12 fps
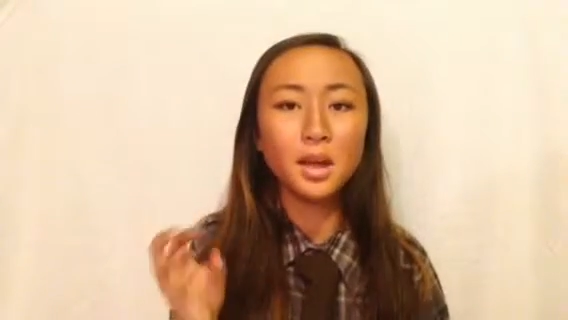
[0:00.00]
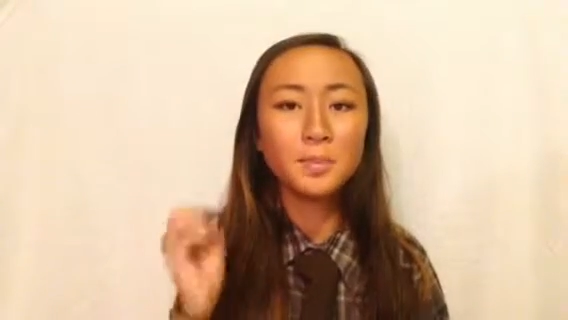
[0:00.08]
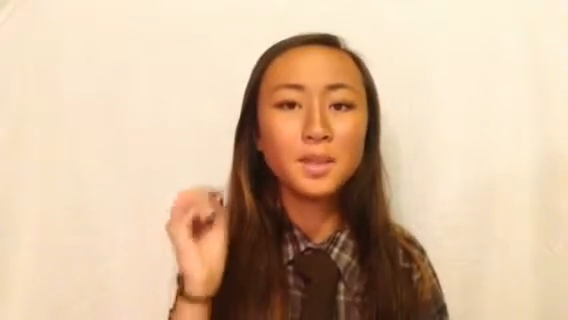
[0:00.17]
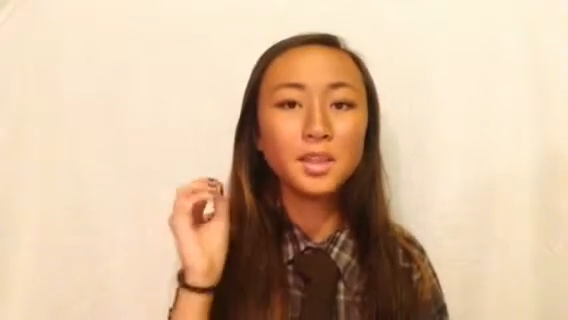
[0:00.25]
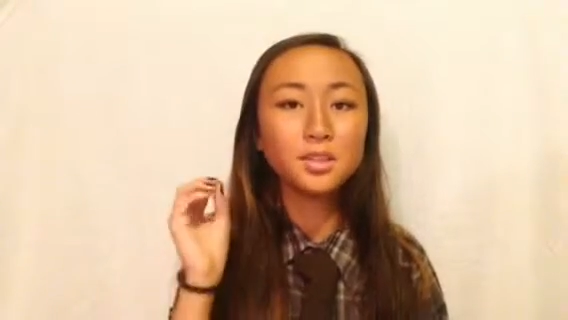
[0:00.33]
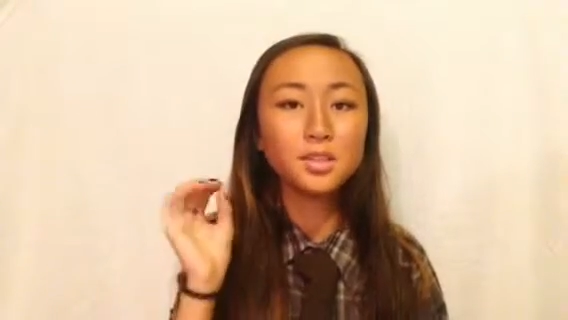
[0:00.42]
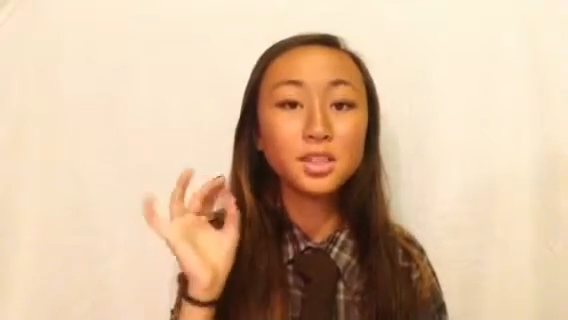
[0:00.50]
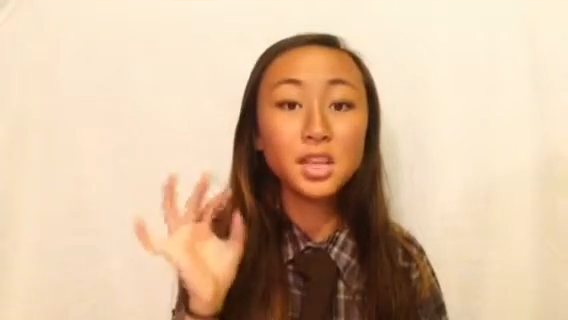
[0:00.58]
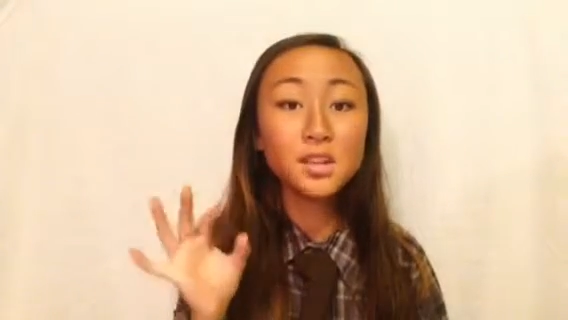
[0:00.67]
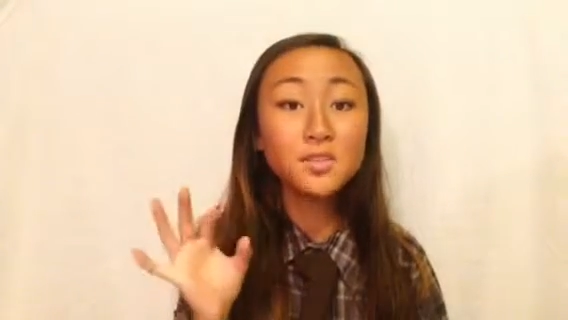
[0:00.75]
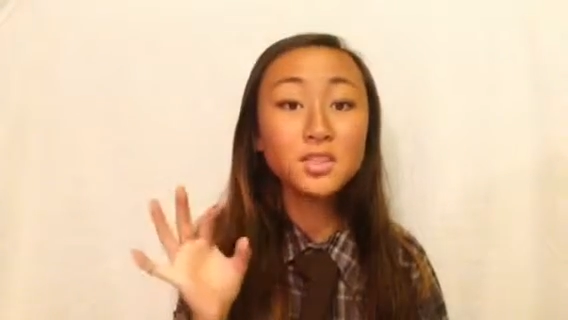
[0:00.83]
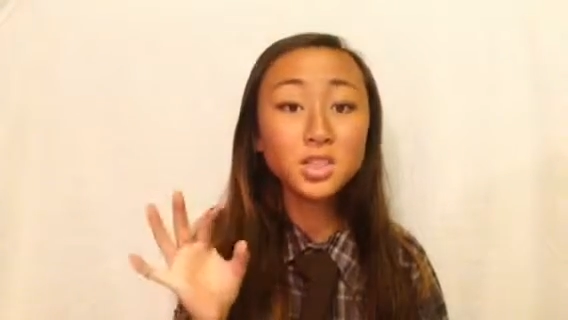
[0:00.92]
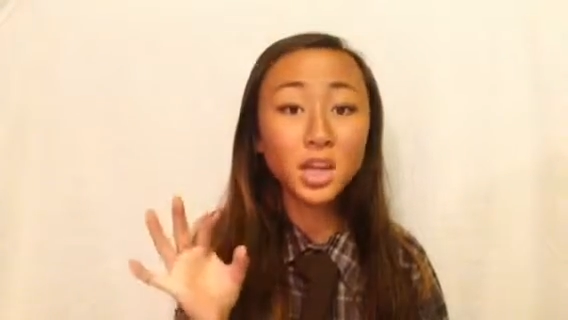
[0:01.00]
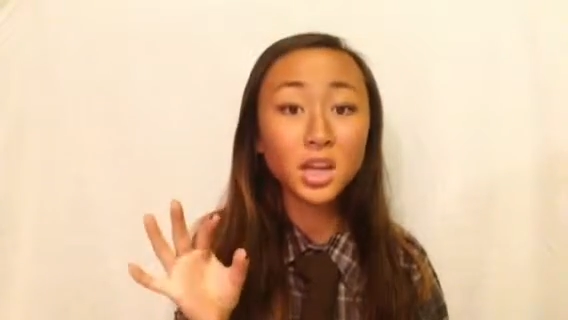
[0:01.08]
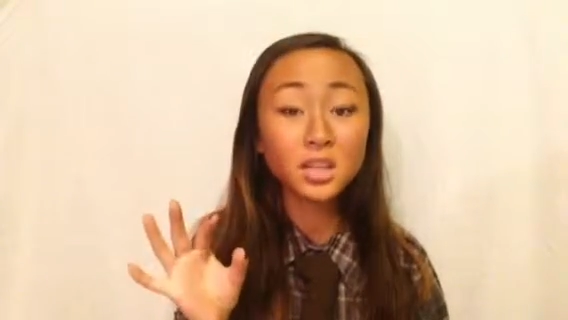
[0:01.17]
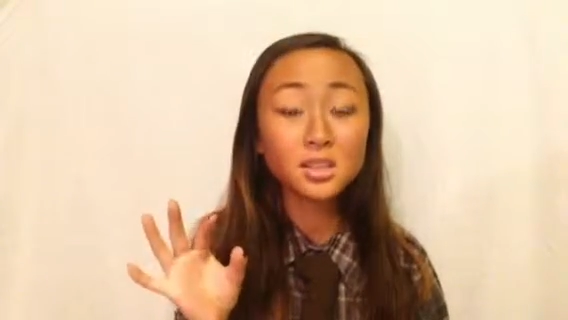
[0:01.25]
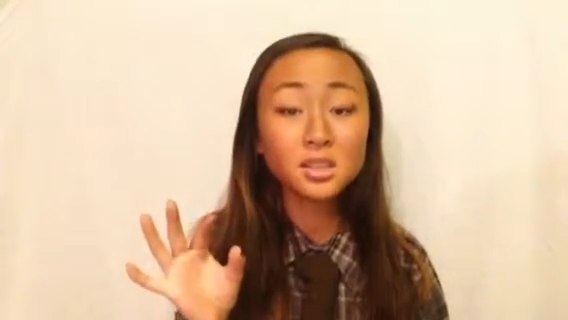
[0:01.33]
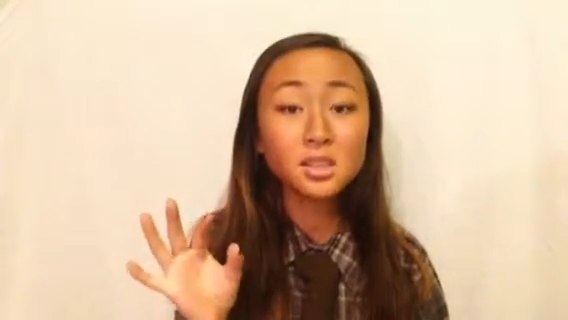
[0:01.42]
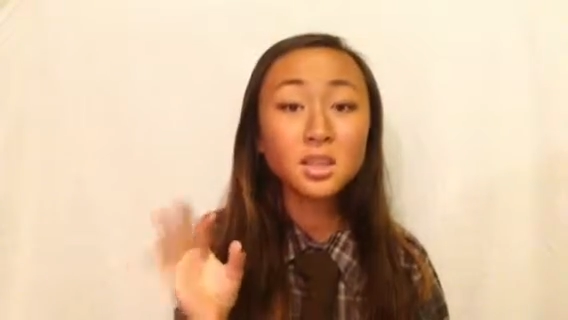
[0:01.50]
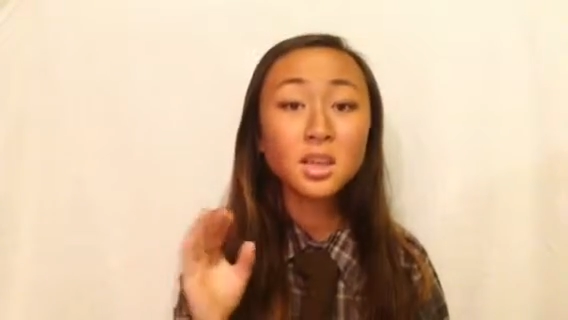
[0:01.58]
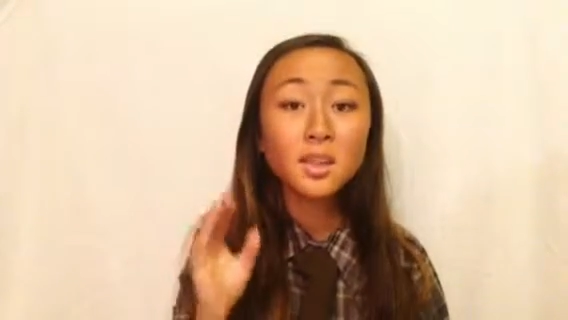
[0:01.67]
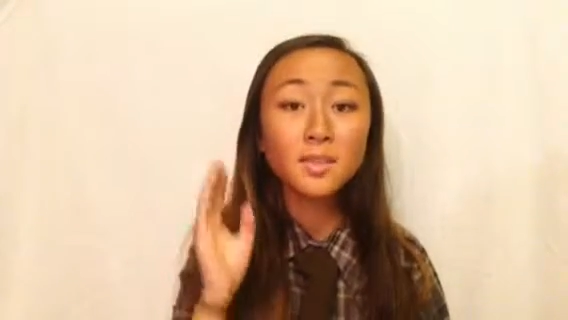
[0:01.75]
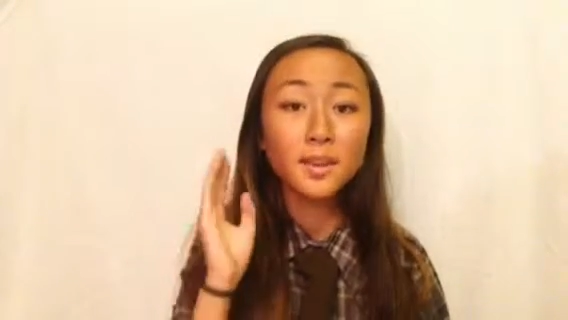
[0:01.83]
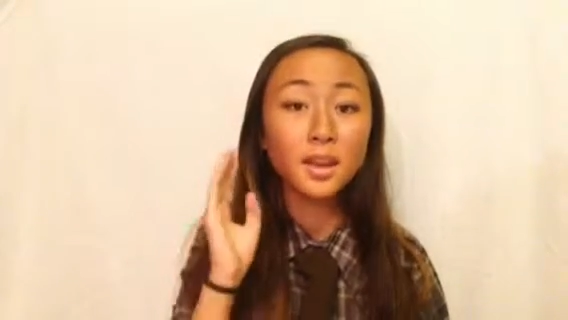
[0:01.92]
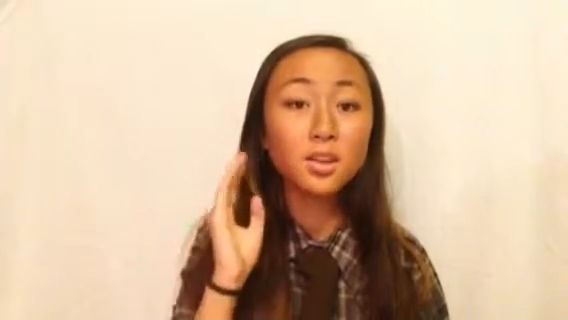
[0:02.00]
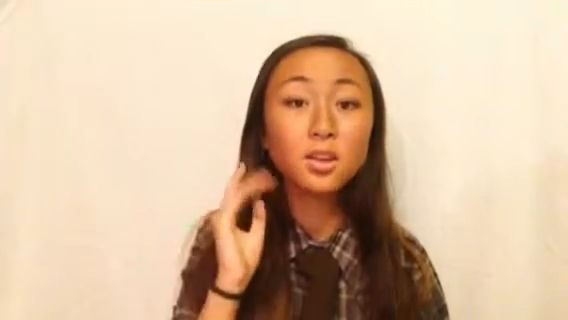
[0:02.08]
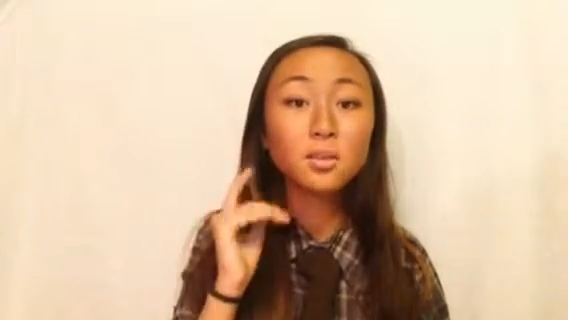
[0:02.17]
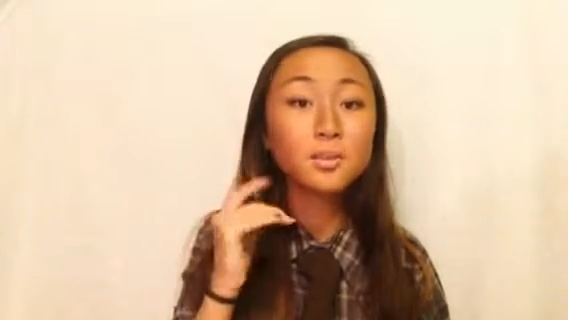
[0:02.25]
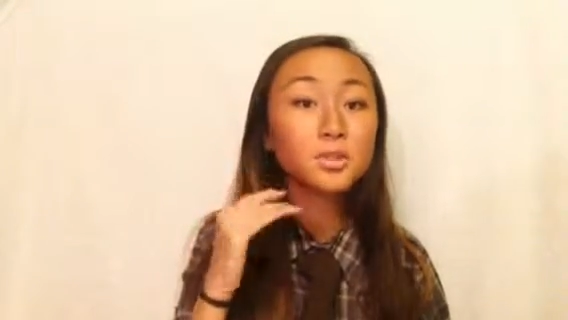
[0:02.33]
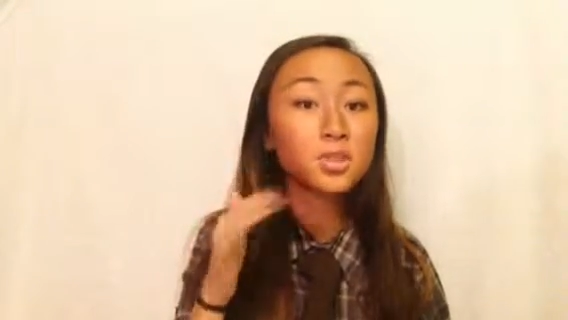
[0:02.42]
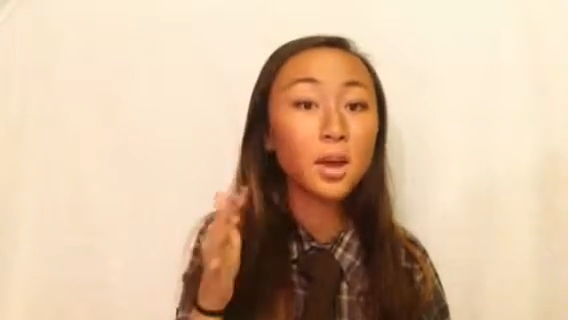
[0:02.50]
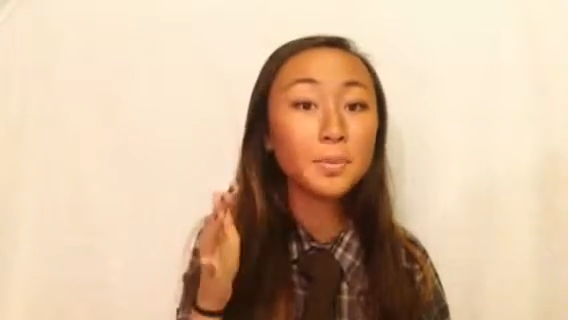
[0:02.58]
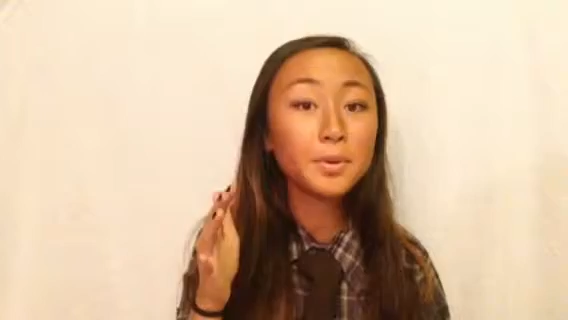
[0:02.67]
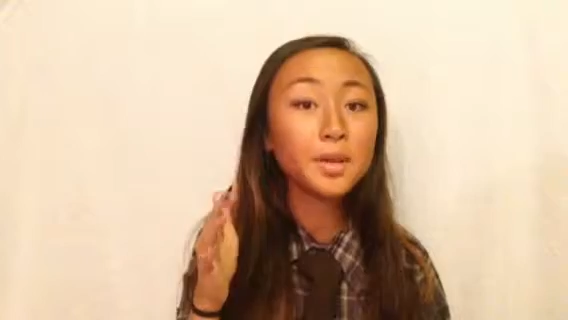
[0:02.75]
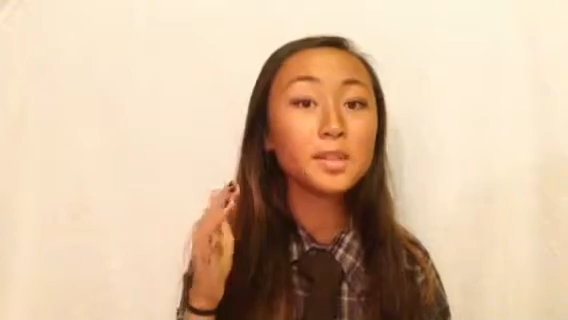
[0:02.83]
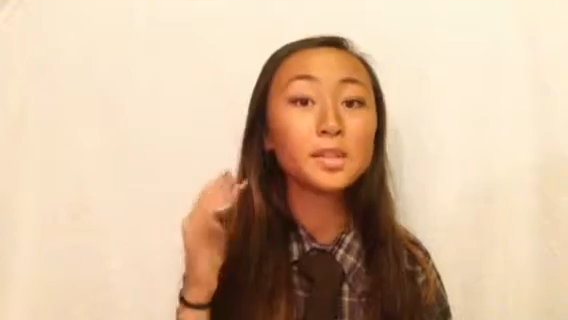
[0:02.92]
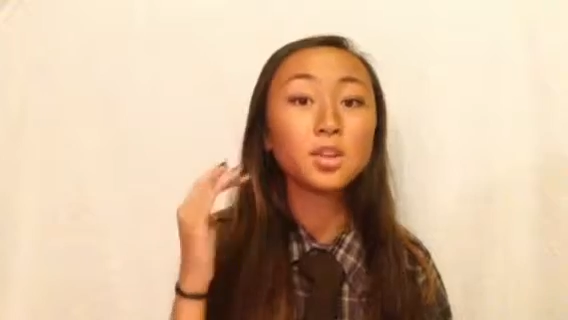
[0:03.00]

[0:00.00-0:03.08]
I mean, there's an even chance that I could have been Japanese,